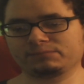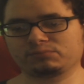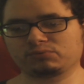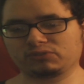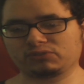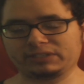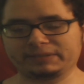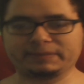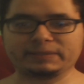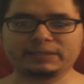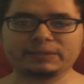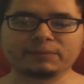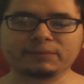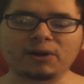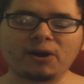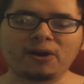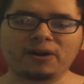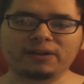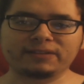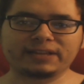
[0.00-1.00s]
premium
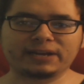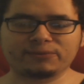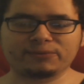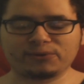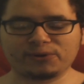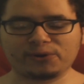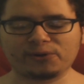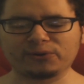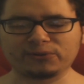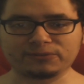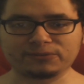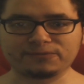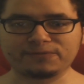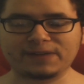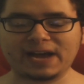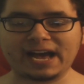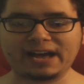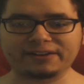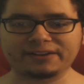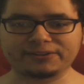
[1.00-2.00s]
card that will hold
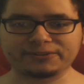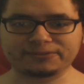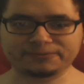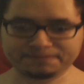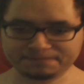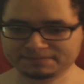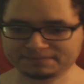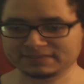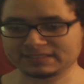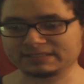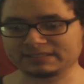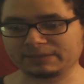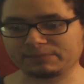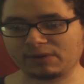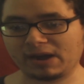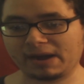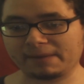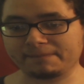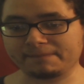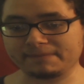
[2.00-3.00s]
value. The
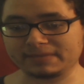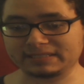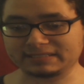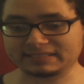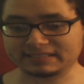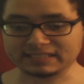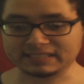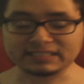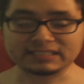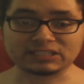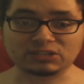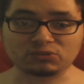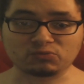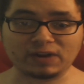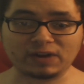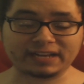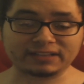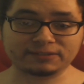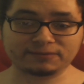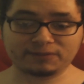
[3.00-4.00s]
problem is the
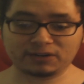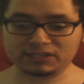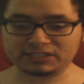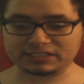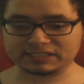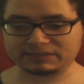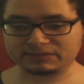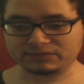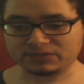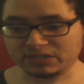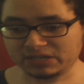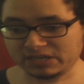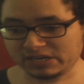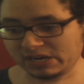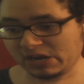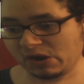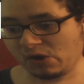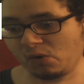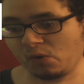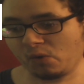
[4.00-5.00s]
regular version
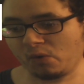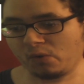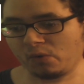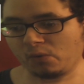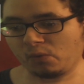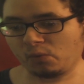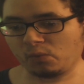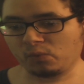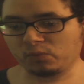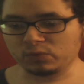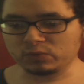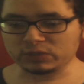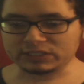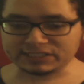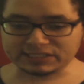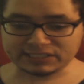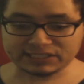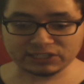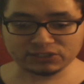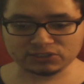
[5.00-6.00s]

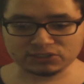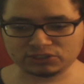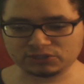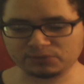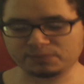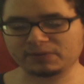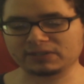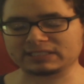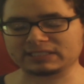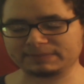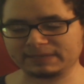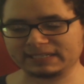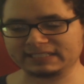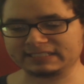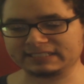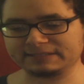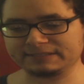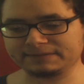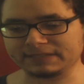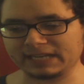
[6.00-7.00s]
was still super
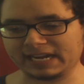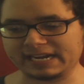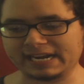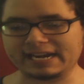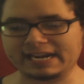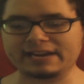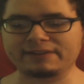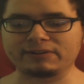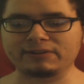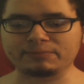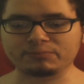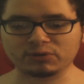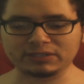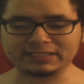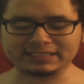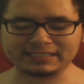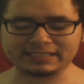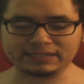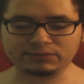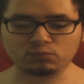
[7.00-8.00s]
expensive, and then they
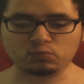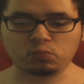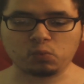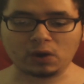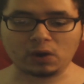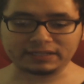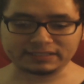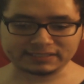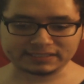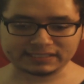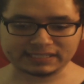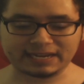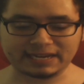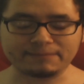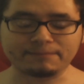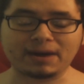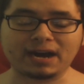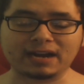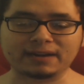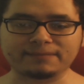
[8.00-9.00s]
reprinted it once
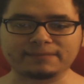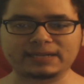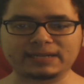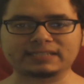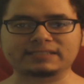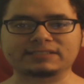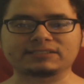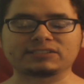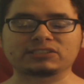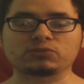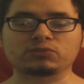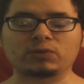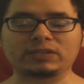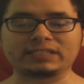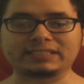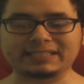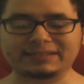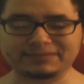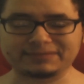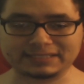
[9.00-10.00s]
in Modern Masters
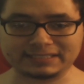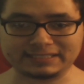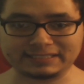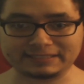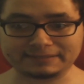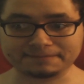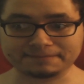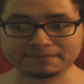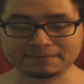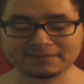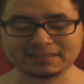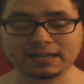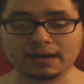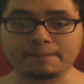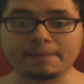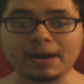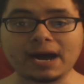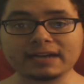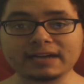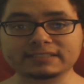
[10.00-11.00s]
2017. A
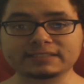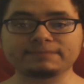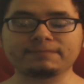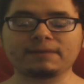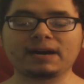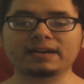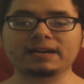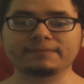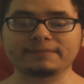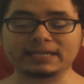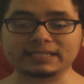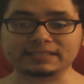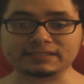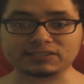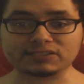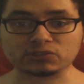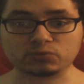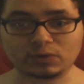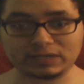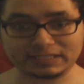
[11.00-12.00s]
box of Modern
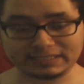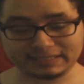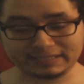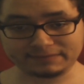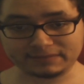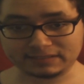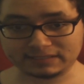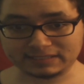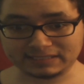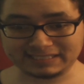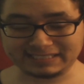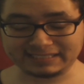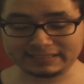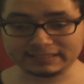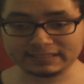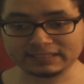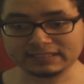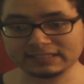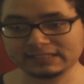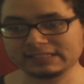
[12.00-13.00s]
Masters
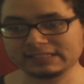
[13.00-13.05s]
2017